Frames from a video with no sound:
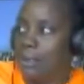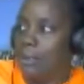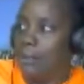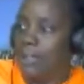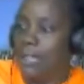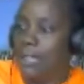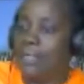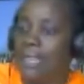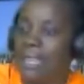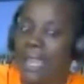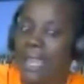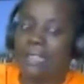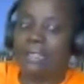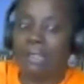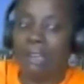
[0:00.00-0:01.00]
Okay? Then
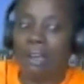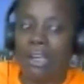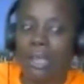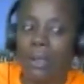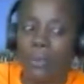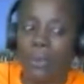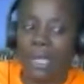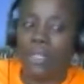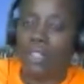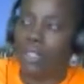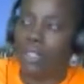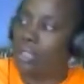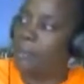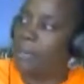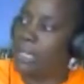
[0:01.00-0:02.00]
I saw, like, when I
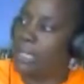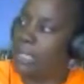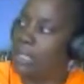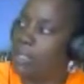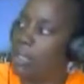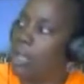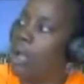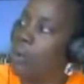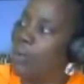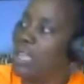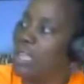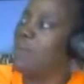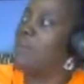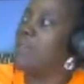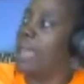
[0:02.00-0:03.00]
shouted at my son, how
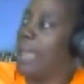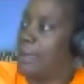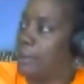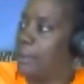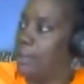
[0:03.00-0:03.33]
he reacted.